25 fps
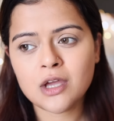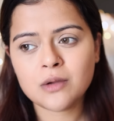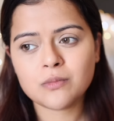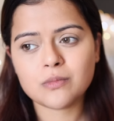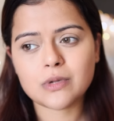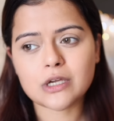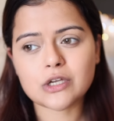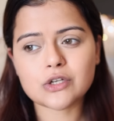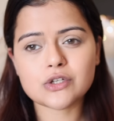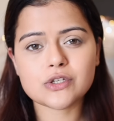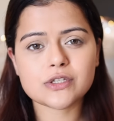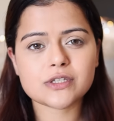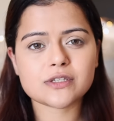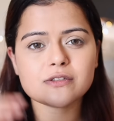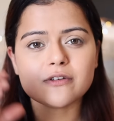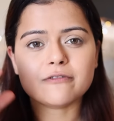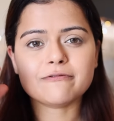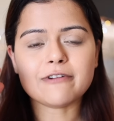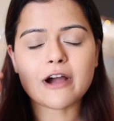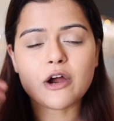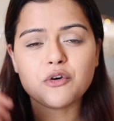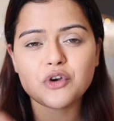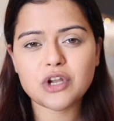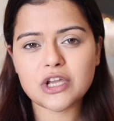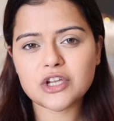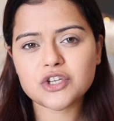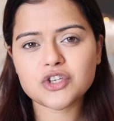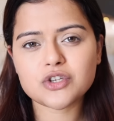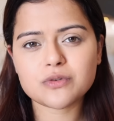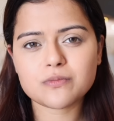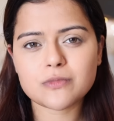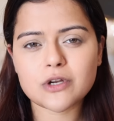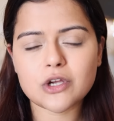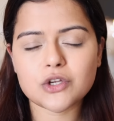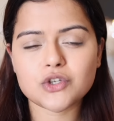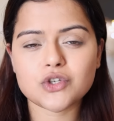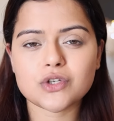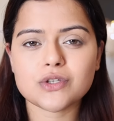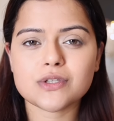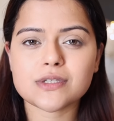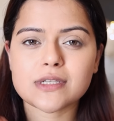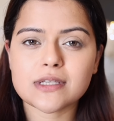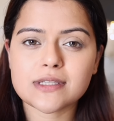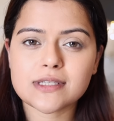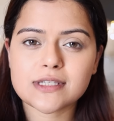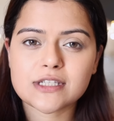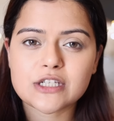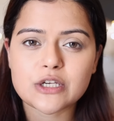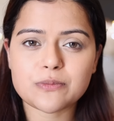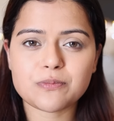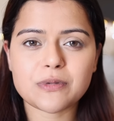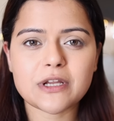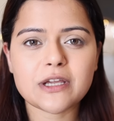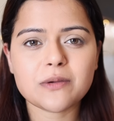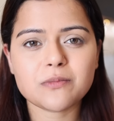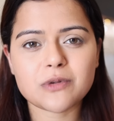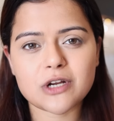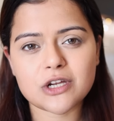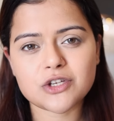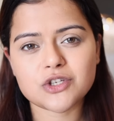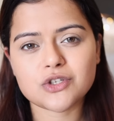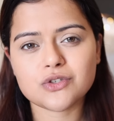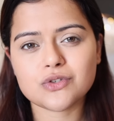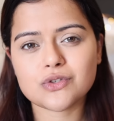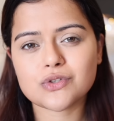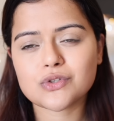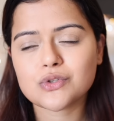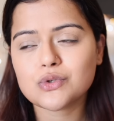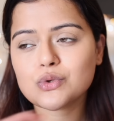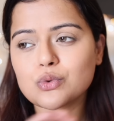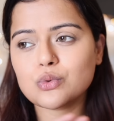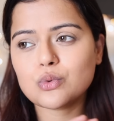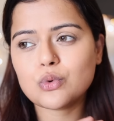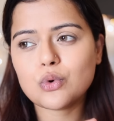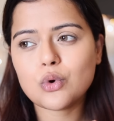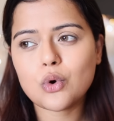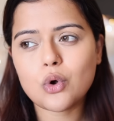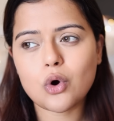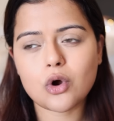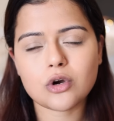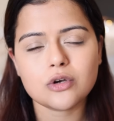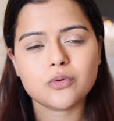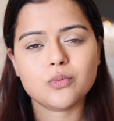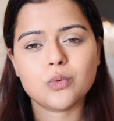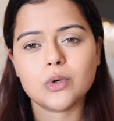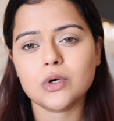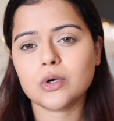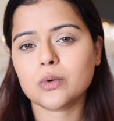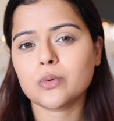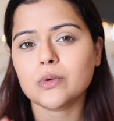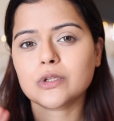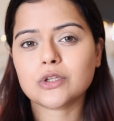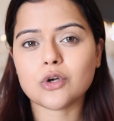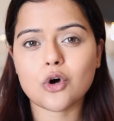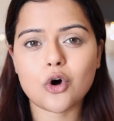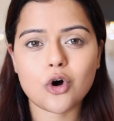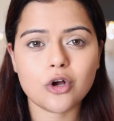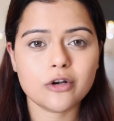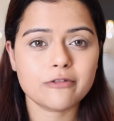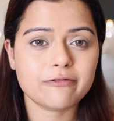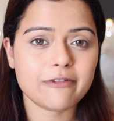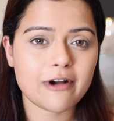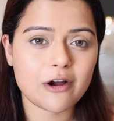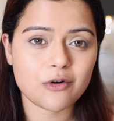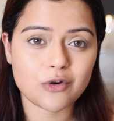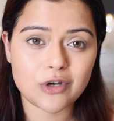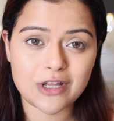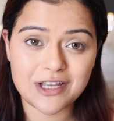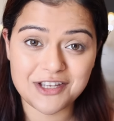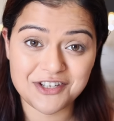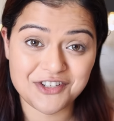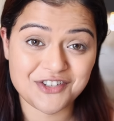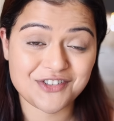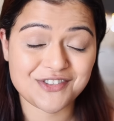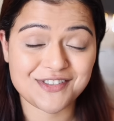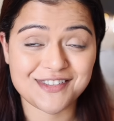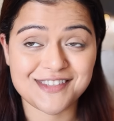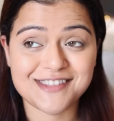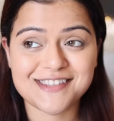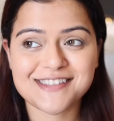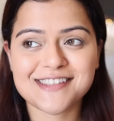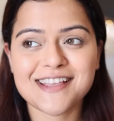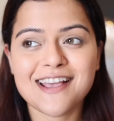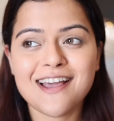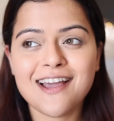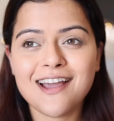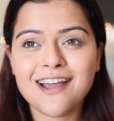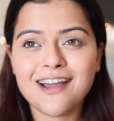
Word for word: because foundation brushes and stippling brushes do not work with all foundations.